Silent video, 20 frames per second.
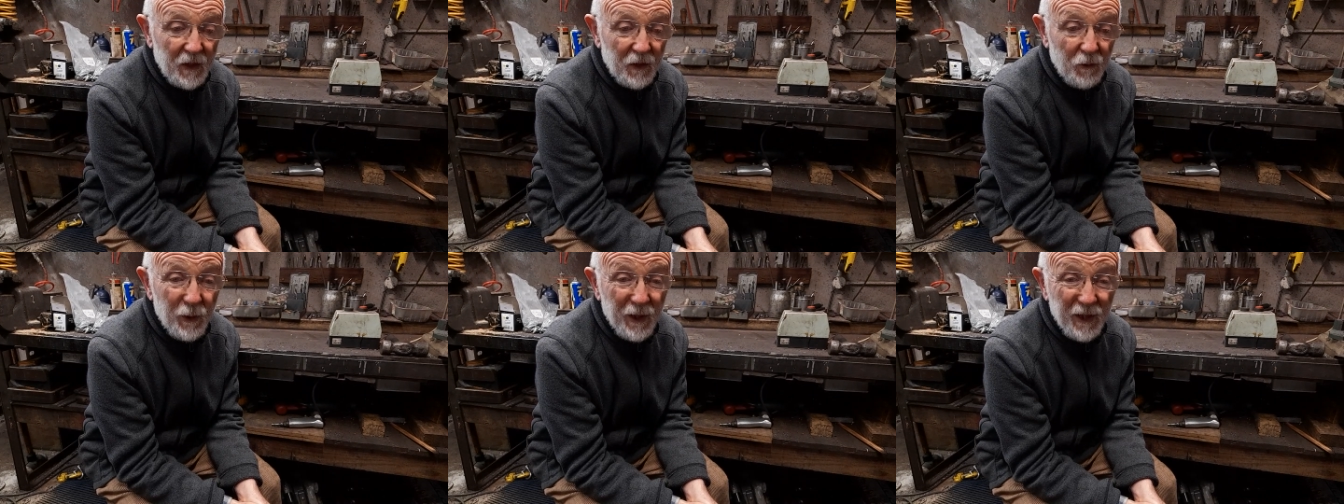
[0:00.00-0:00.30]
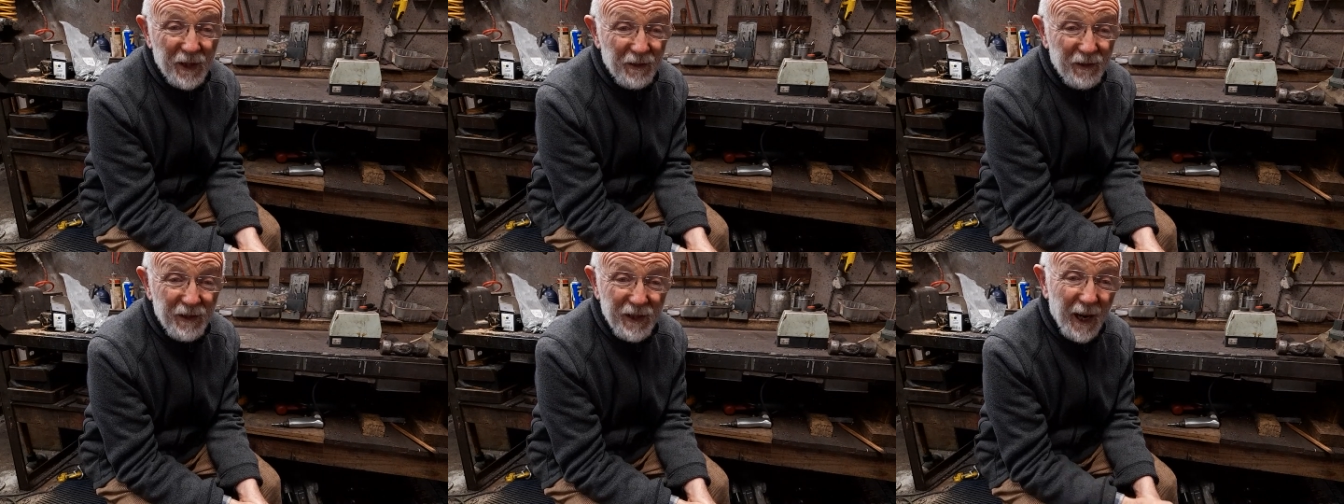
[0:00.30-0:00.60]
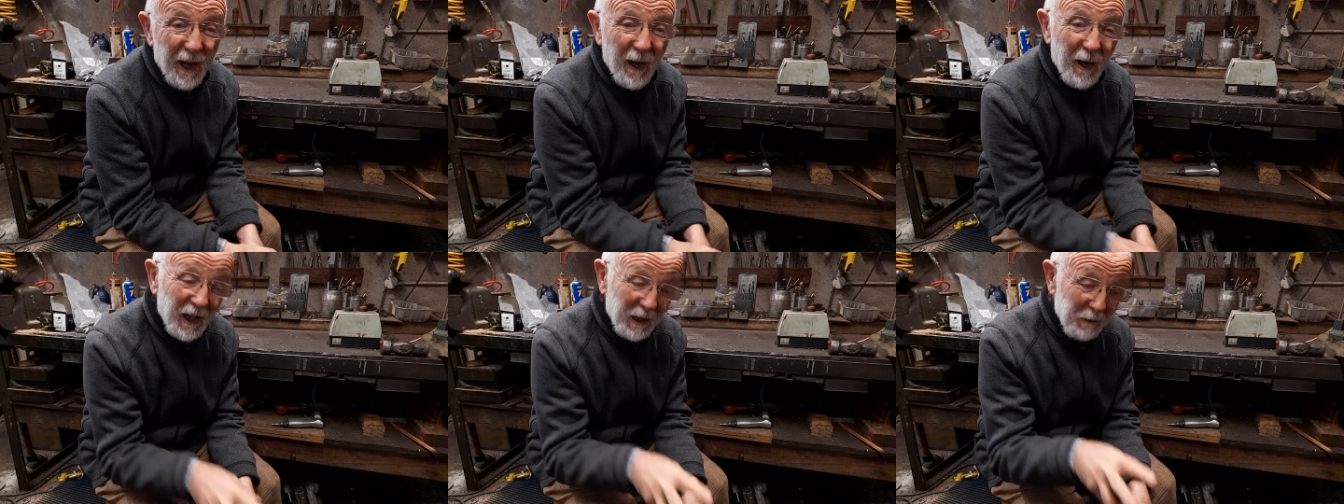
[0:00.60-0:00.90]
we could
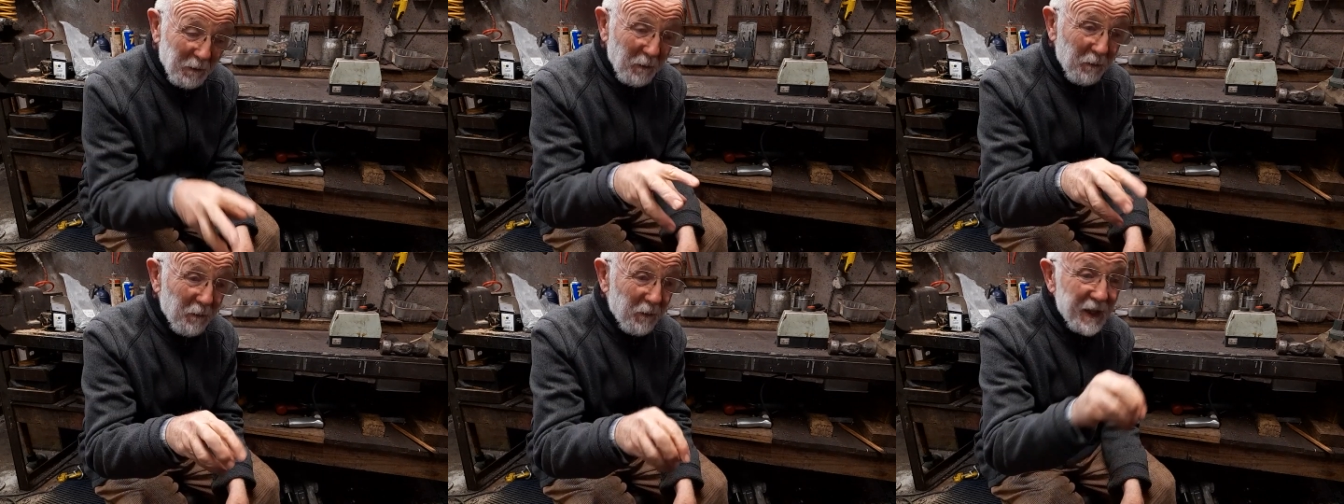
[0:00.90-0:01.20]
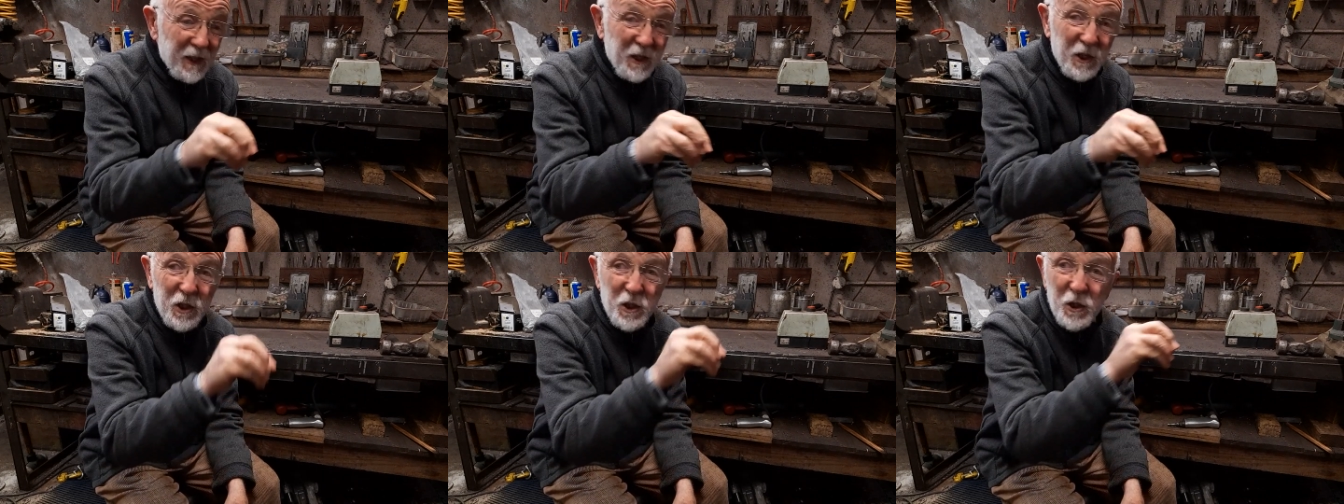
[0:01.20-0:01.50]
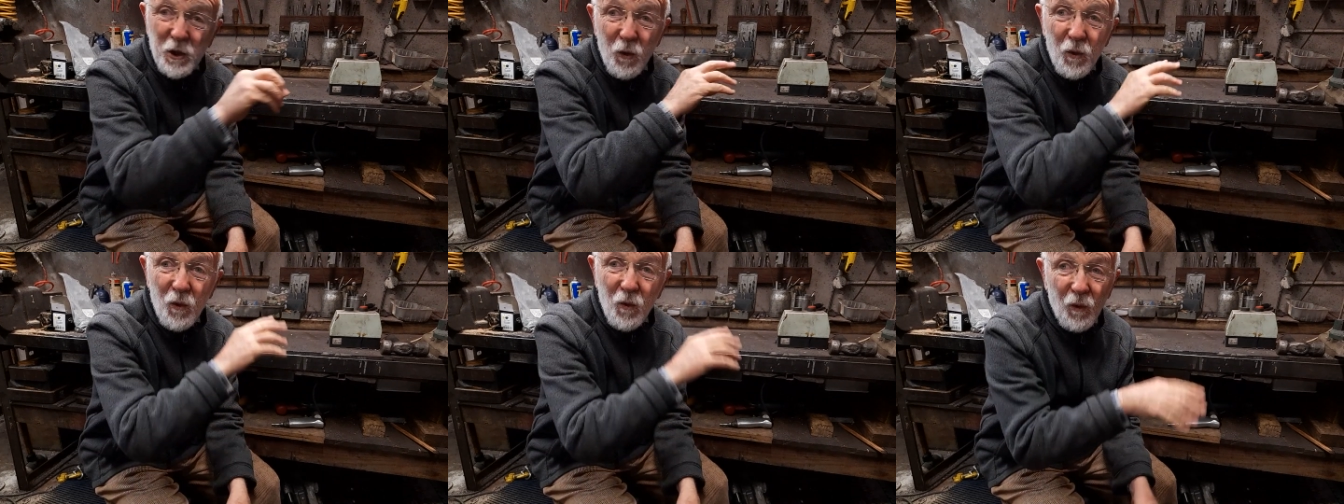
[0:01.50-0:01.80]
carry them up each
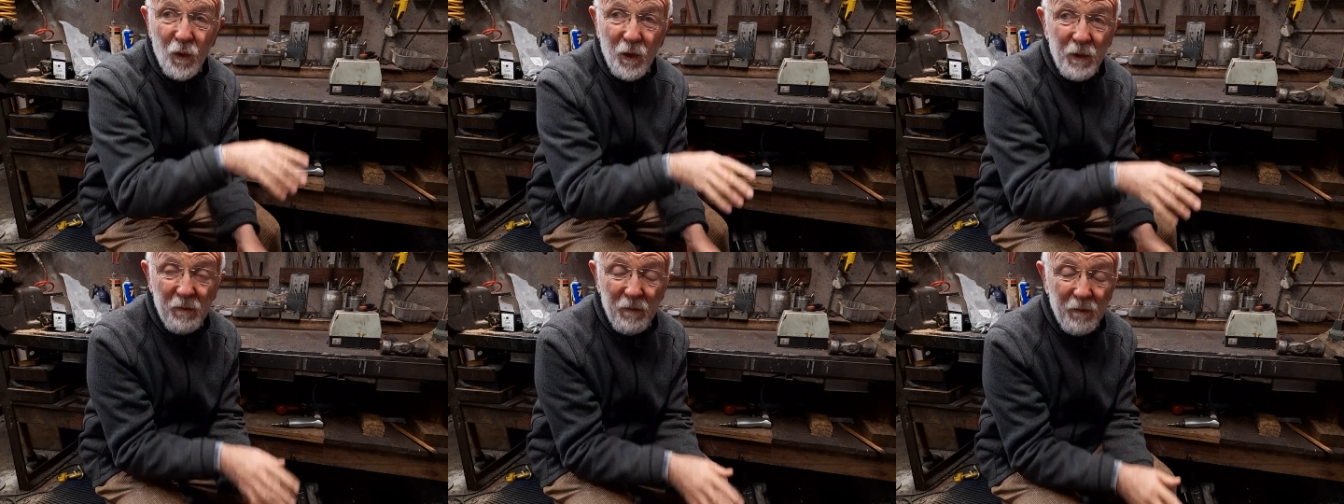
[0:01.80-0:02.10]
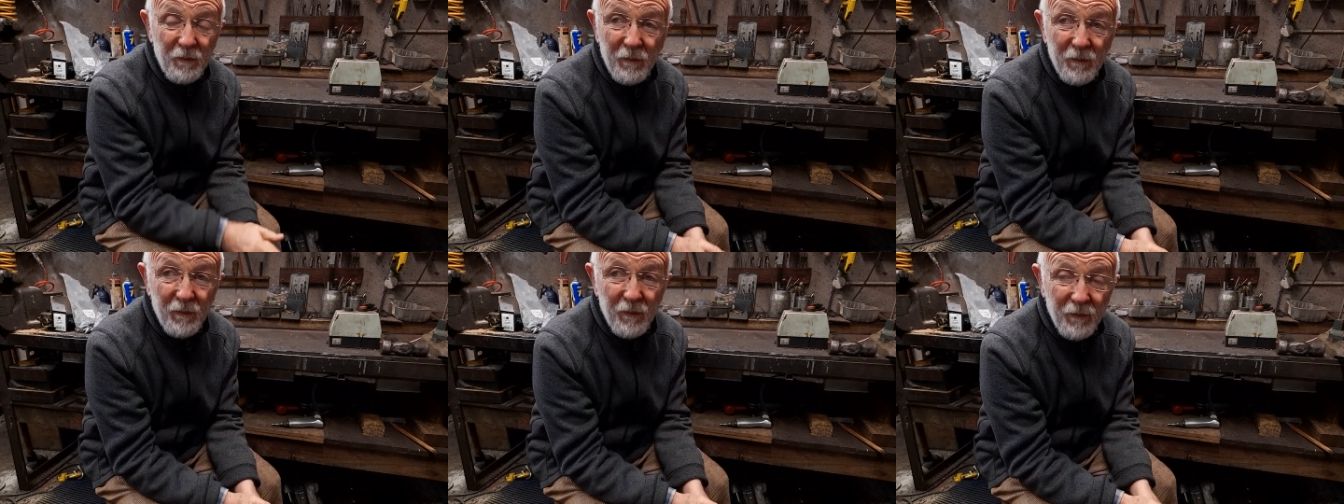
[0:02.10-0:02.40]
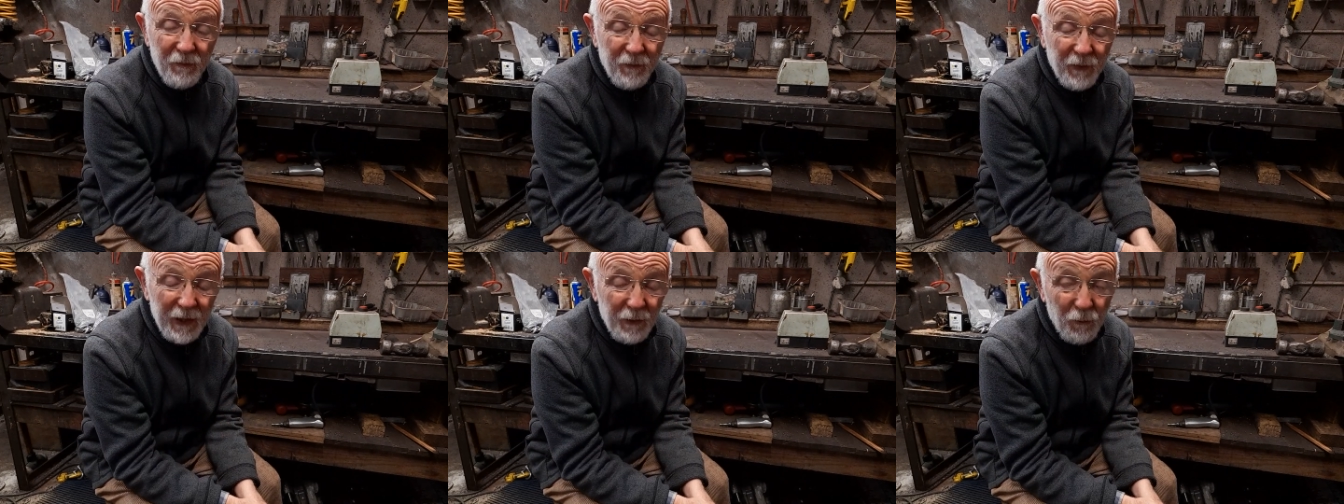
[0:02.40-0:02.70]
stone one
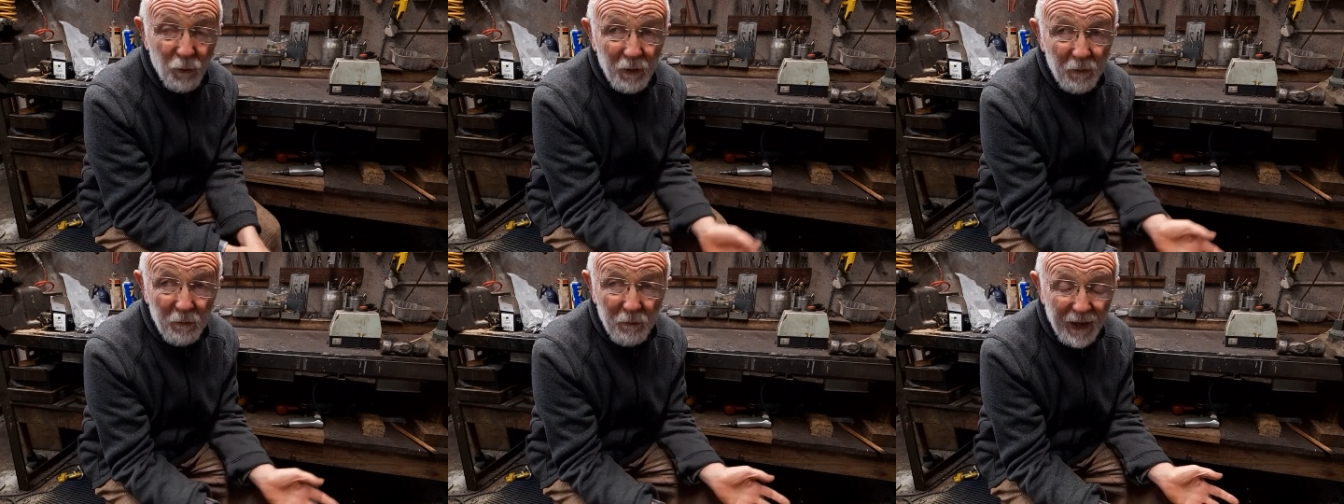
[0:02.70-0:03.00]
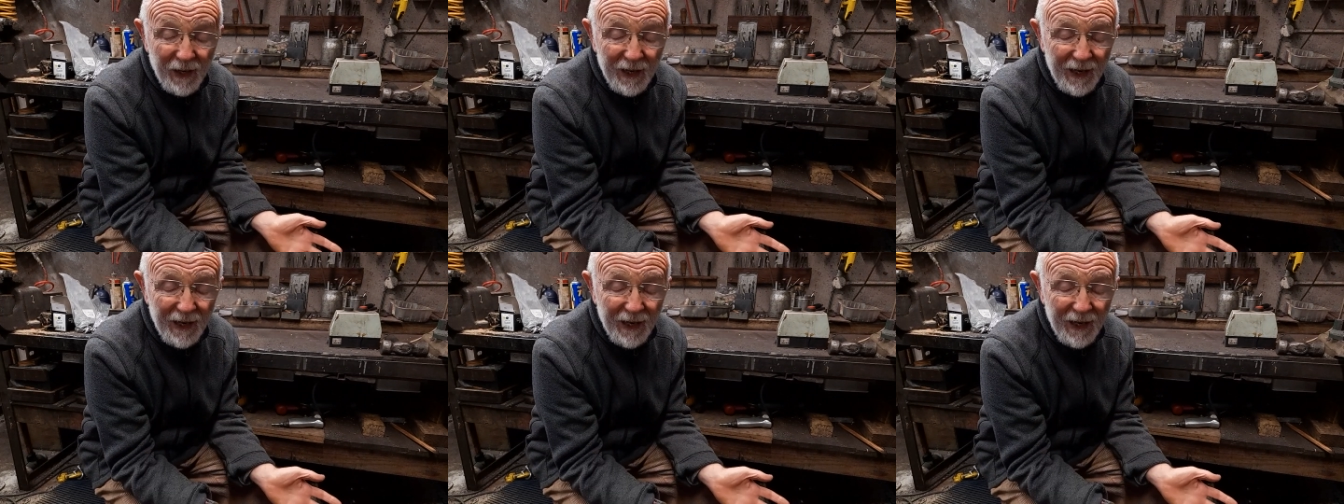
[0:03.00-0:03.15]
by one by